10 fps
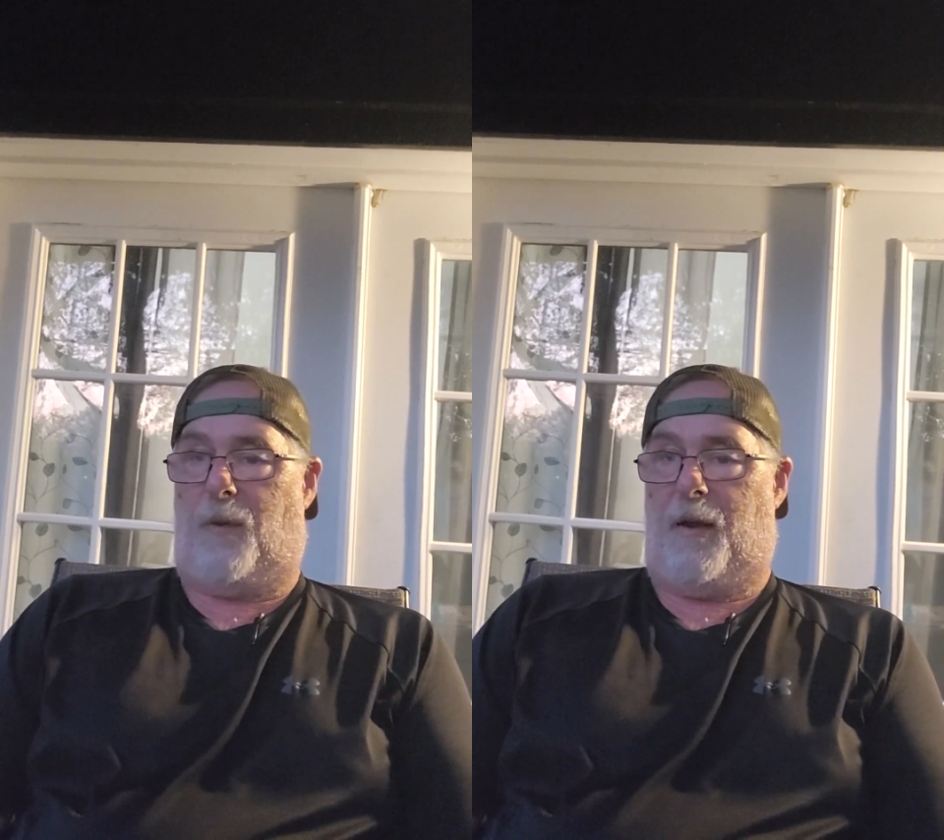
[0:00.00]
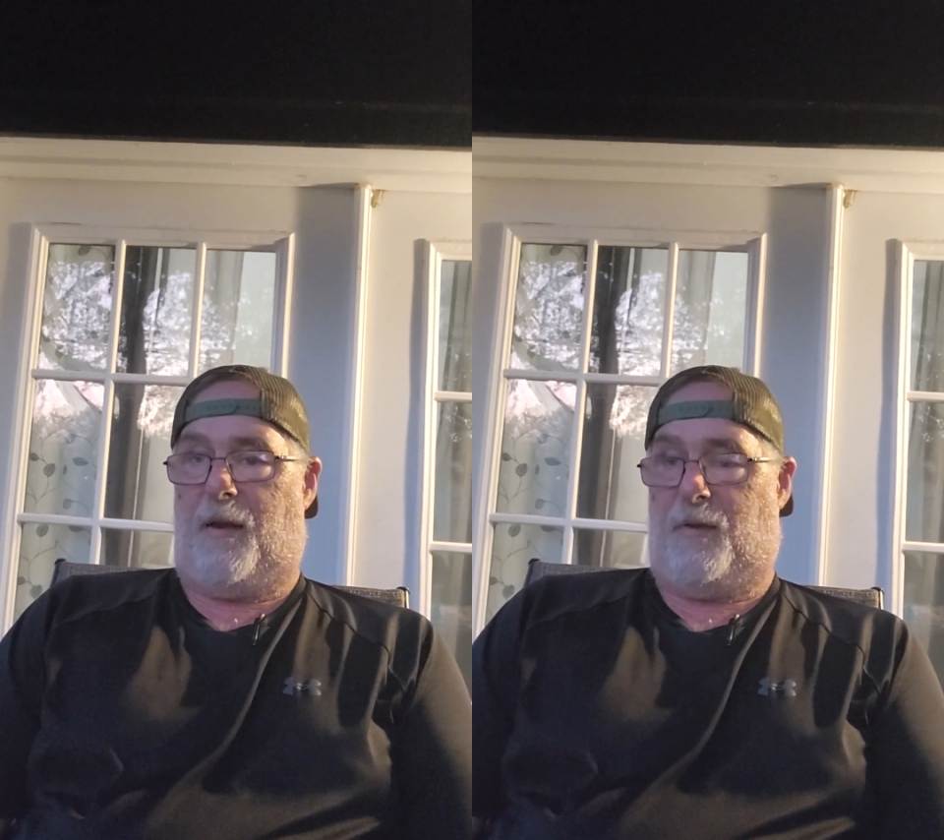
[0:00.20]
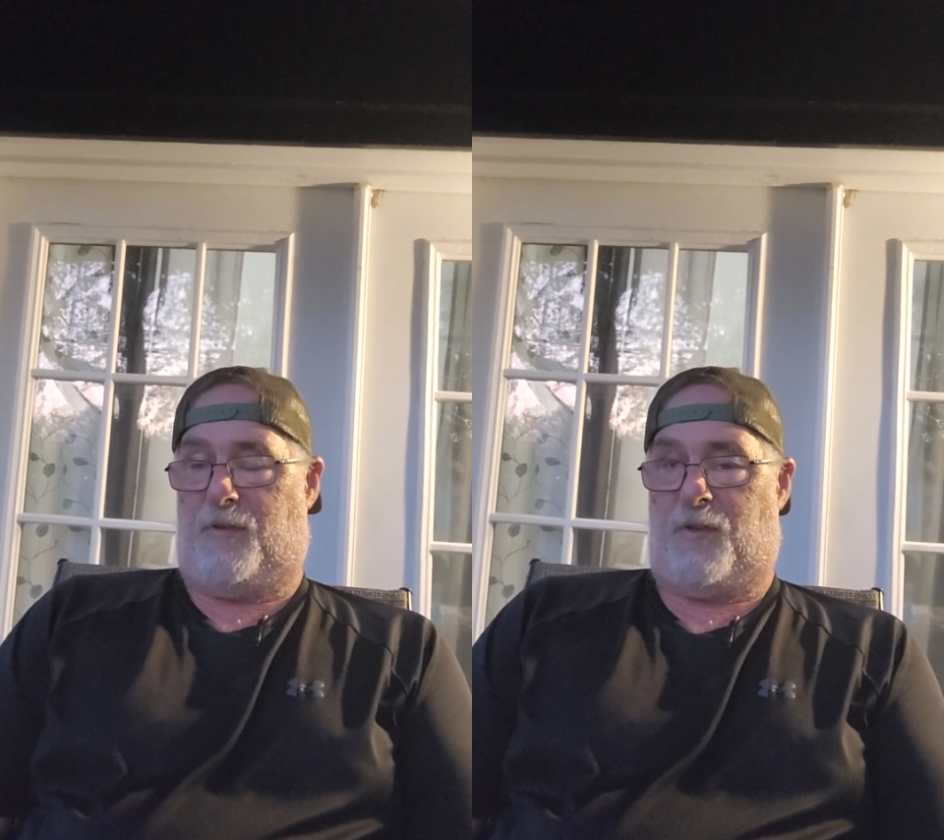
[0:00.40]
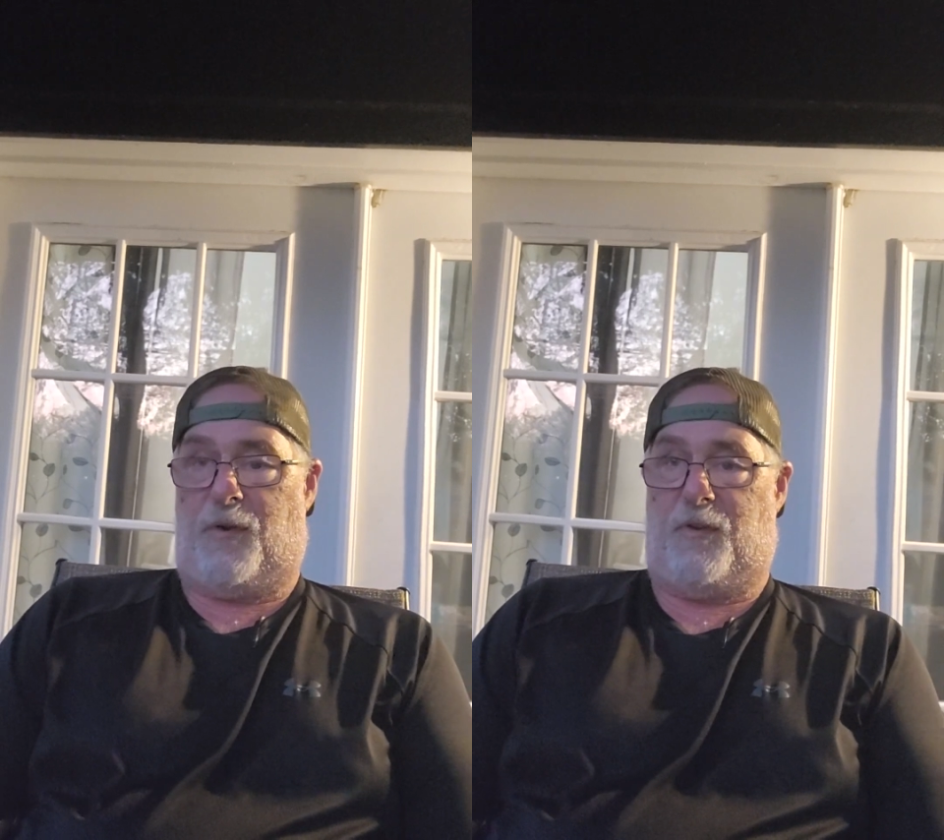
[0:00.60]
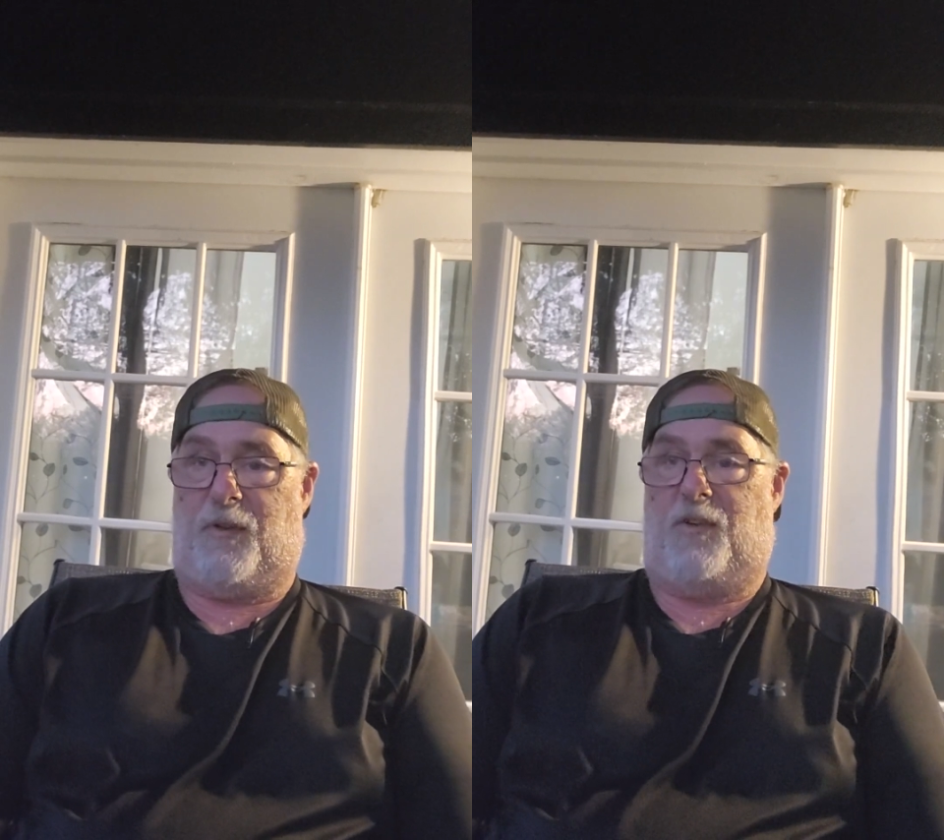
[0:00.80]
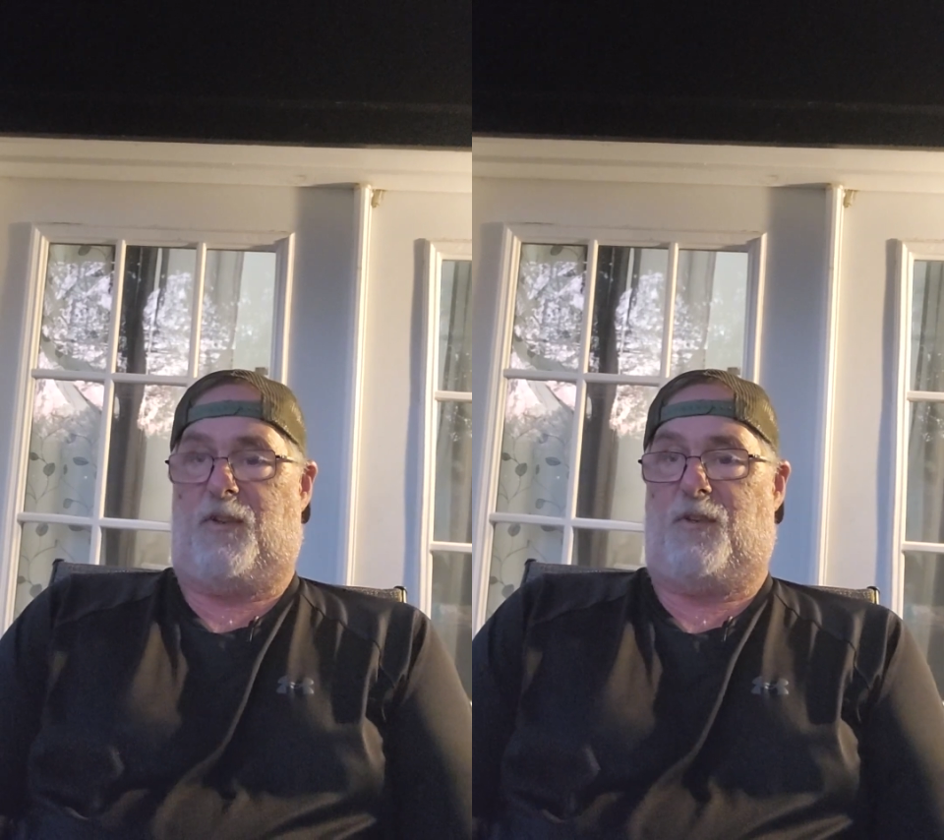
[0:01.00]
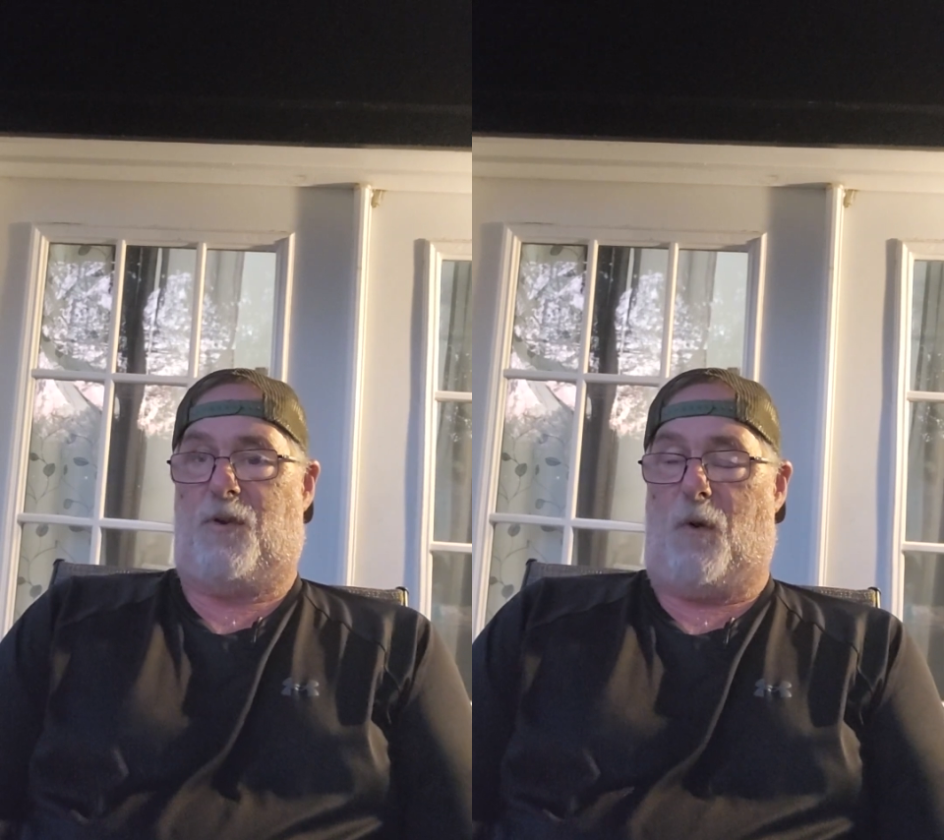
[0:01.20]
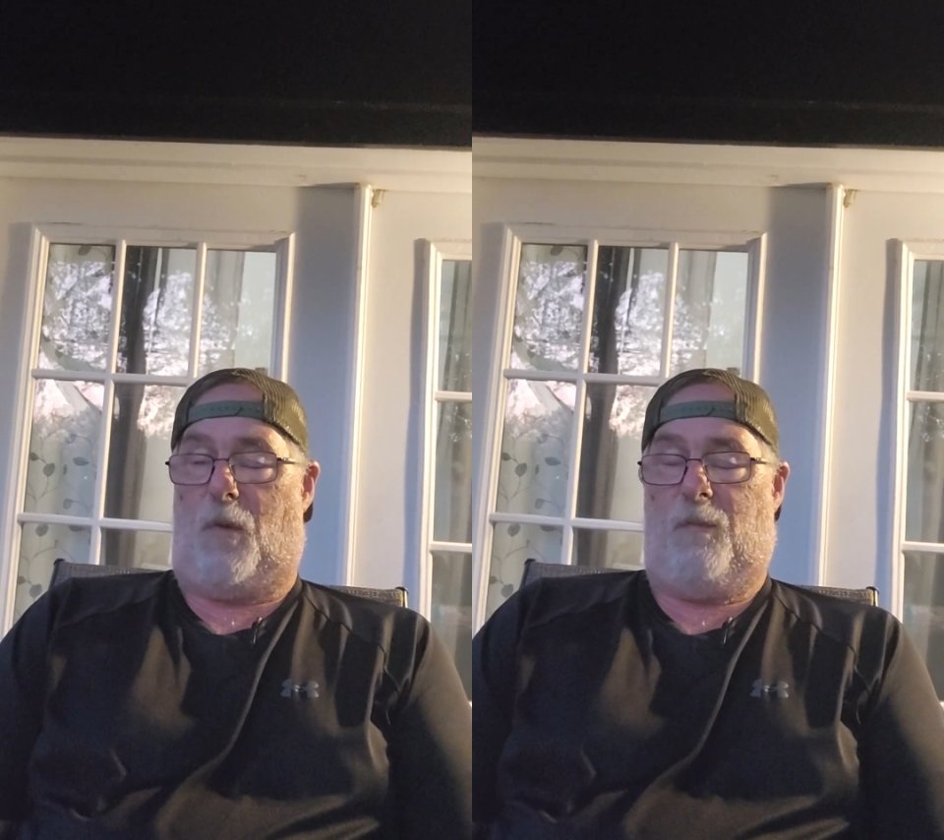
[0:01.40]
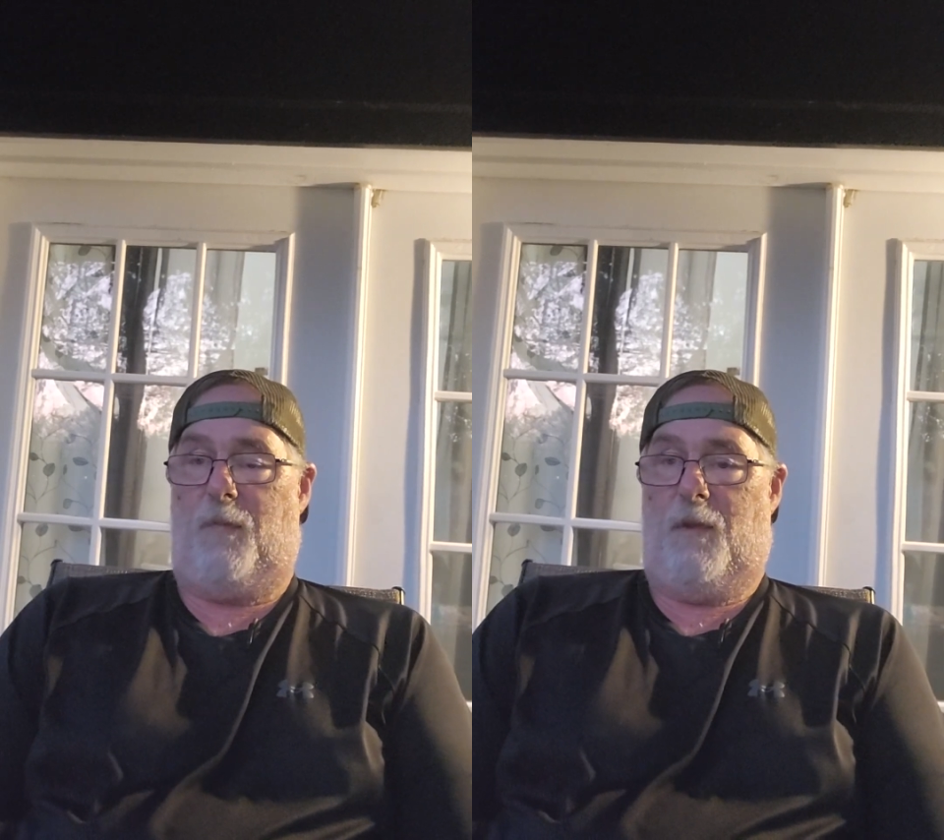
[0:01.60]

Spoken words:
right now is 36 years old.